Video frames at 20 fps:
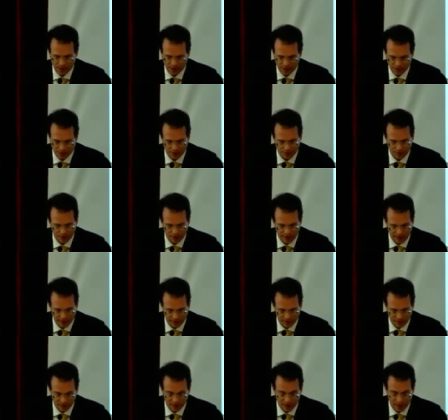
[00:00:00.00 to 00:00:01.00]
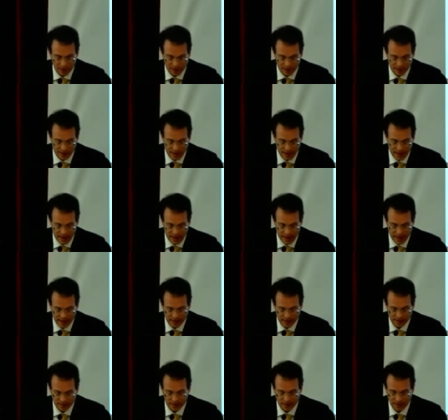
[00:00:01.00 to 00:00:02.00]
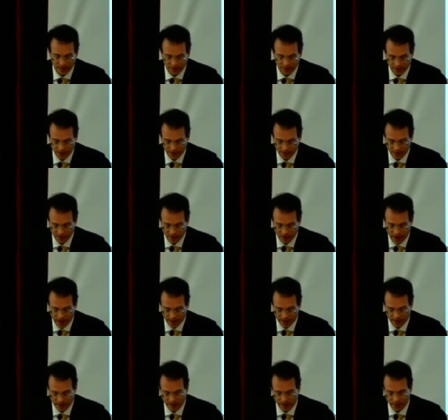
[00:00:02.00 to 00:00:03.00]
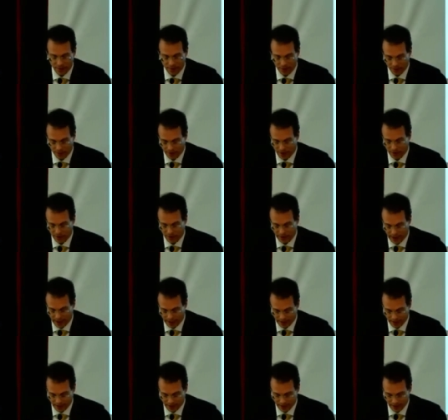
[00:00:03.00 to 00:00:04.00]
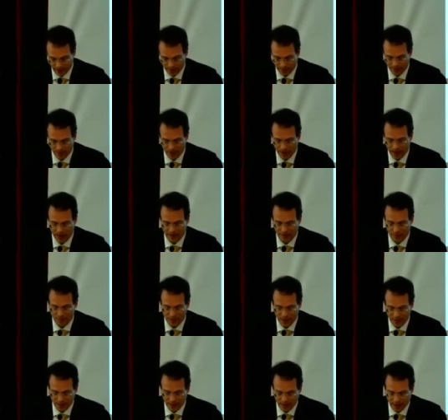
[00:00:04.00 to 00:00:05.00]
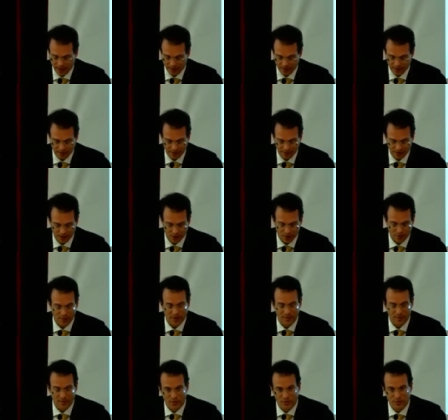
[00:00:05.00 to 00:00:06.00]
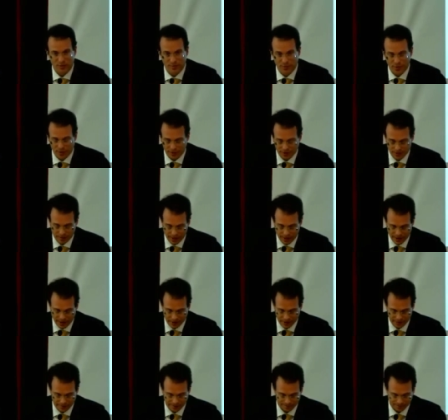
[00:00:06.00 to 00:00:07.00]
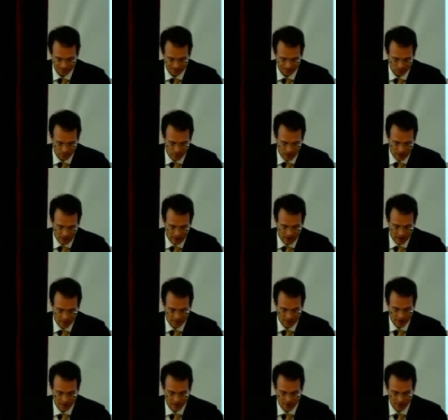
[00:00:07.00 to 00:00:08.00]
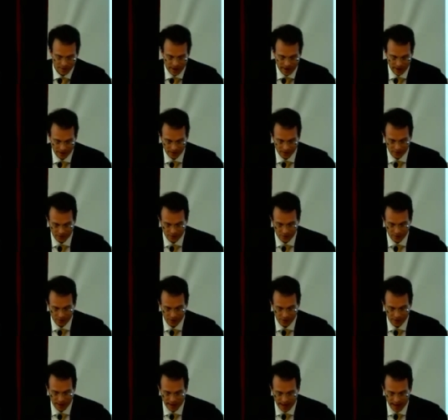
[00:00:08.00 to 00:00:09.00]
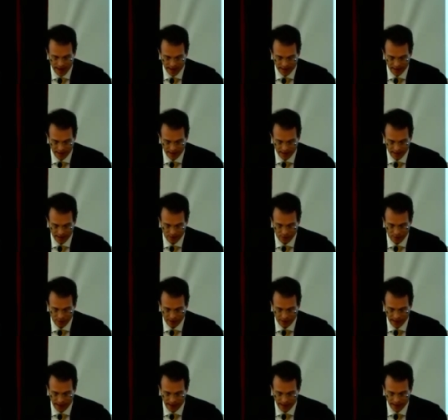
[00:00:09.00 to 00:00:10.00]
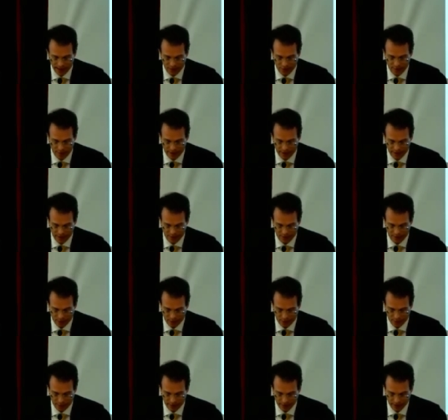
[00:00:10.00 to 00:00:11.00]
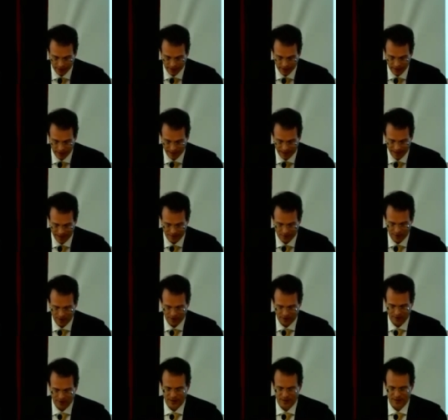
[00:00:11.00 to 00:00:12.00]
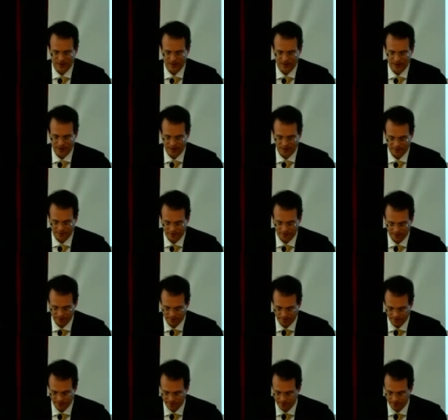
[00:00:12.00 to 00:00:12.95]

character in relation to God, it is significant to add that both are related, as being and essence are by mutual participation. Participation is rooted in act, while act remains perfectly at rest in itself.